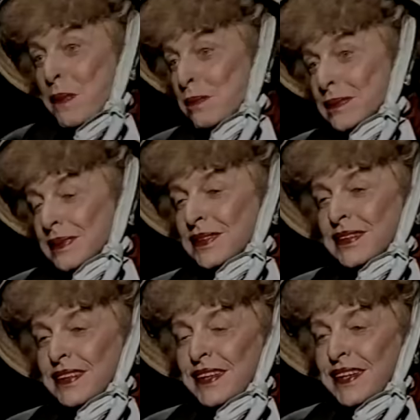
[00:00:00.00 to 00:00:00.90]
am.
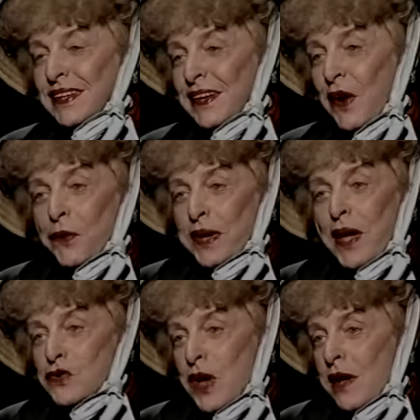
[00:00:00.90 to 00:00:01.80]
Uh-huh. Uh-huh.
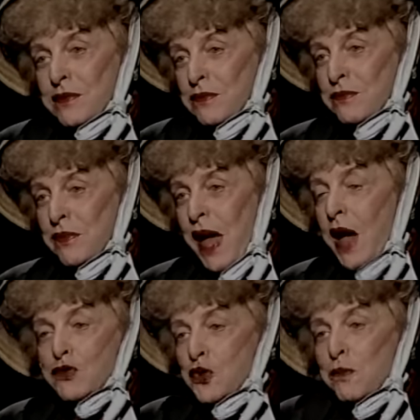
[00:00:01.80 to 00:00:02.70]
Oh, yes, I
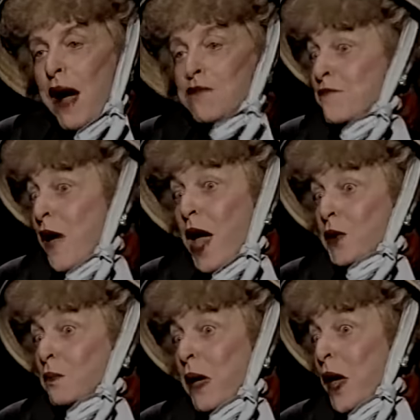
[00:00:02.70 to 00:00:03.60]
answer my
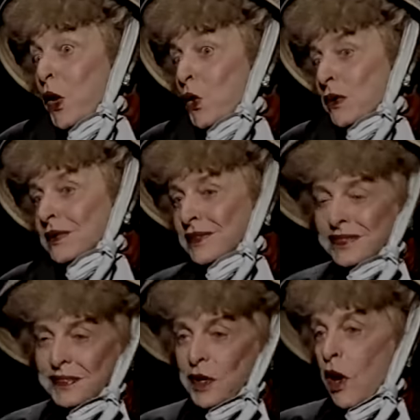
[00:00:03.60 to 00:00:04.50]
fan
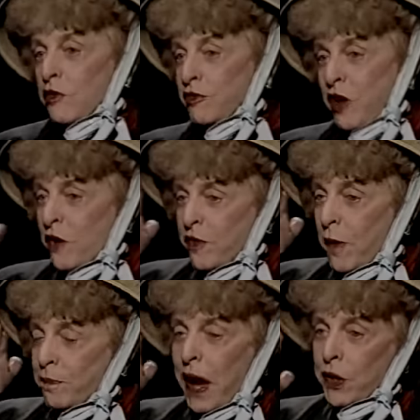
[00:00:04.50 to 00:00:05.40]
mail and uh-huh.
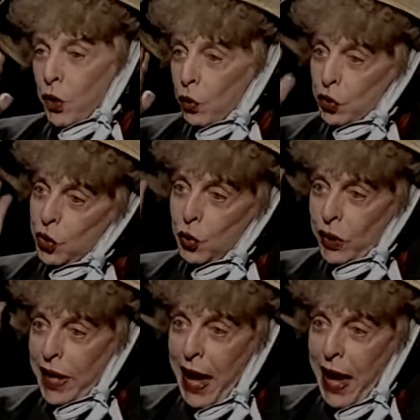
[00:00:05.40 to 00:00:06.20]
fluff up my old